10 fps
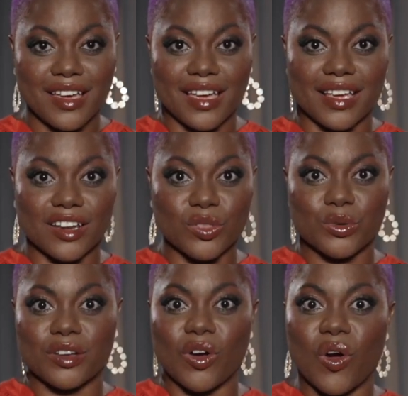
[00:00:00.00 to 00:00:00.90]
And
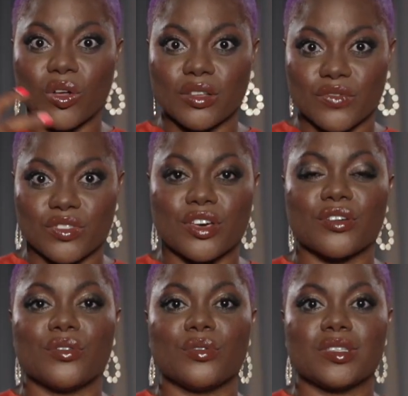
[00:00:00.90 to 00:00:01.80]
throughout all of
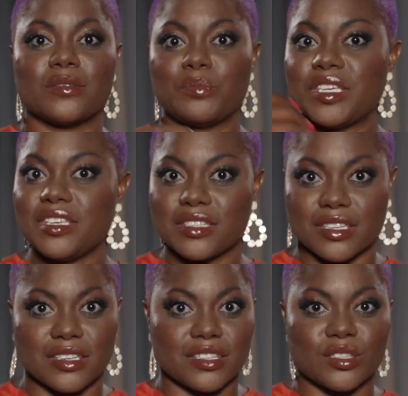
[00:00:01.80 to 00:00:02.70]
those
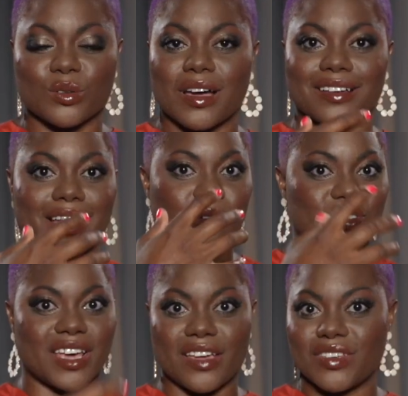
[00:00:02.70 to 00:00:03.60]
pieces, throughout kind of
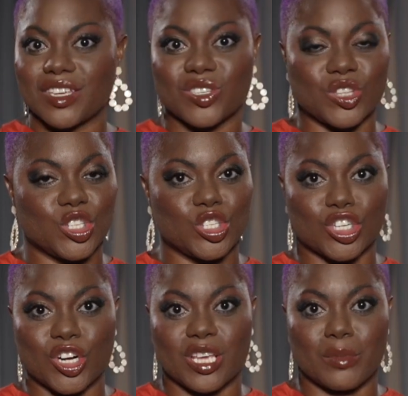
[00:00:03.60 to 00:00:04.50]
diving into this
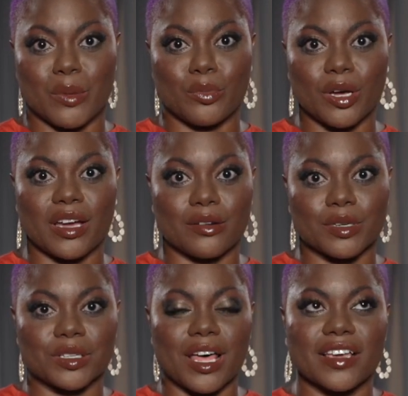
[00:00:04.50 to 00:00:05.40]
journey in my book, I
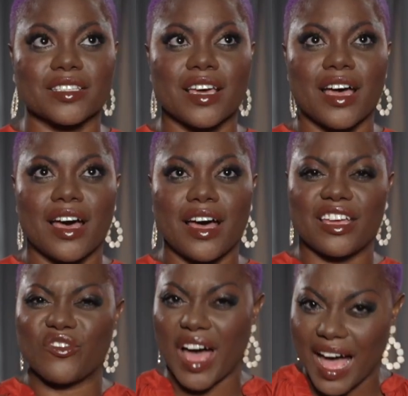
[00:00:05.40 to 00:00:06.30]
realized
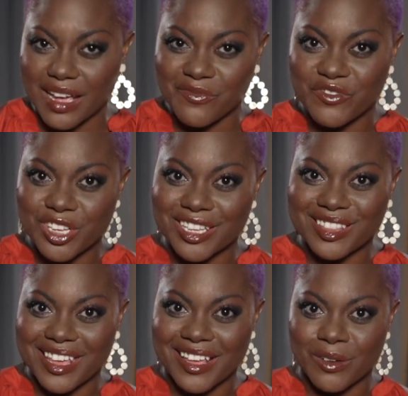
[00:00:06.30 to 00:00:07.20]
if I'm feeling
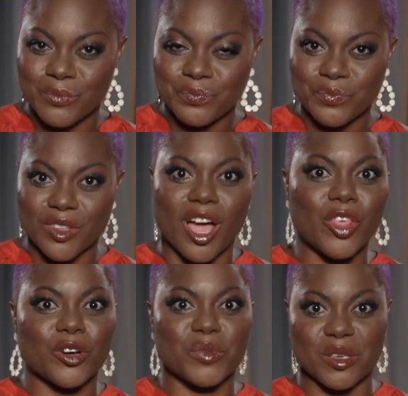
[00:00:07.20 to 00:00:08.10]
that,
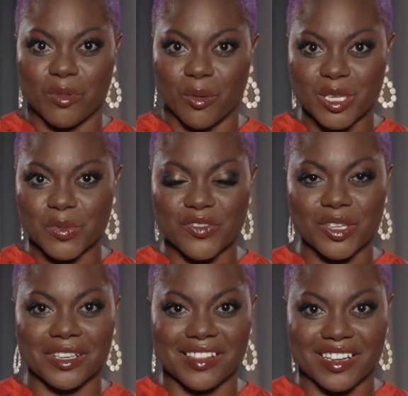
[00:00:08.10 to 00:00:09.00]
other people must be
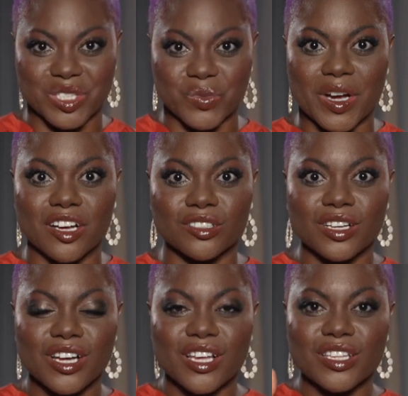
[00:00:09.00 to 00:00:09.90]
feeling that as well.
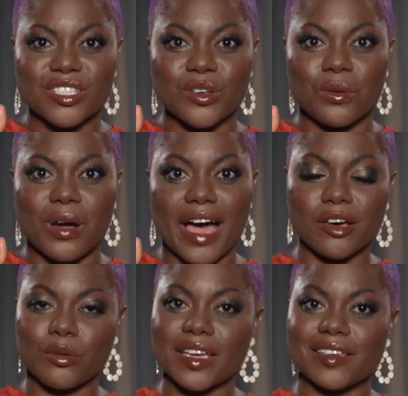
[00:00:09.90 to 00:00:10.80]
So how
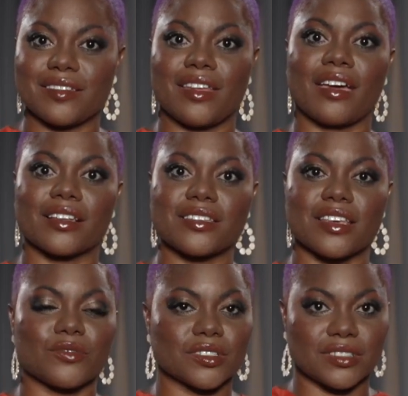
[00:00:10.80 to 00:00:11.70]
do I connect
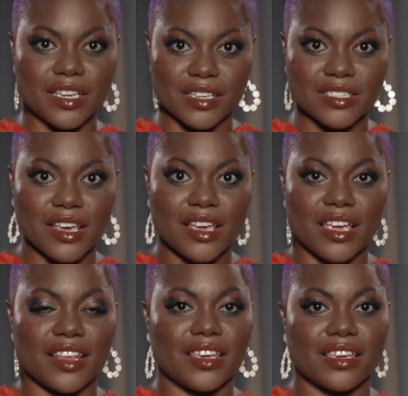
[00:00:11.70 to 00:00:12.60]
and relate
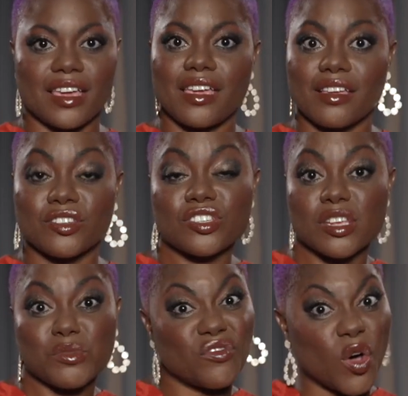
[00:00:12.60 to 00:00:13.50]
and engage
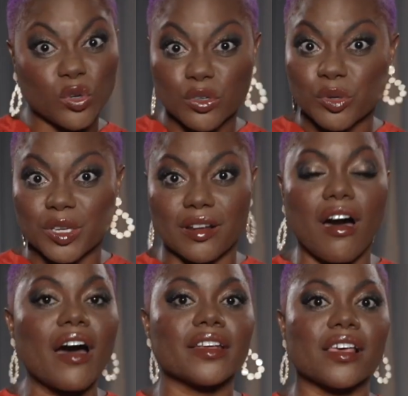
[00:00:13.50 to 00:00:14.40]
and be vulnerable and
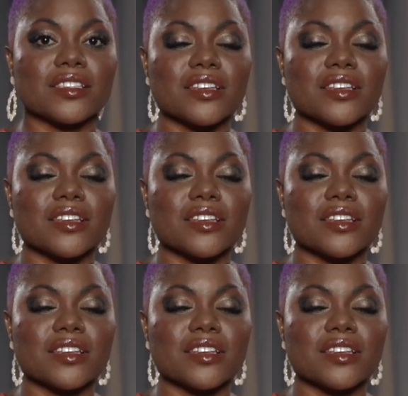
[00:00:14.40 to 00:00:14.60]
honest,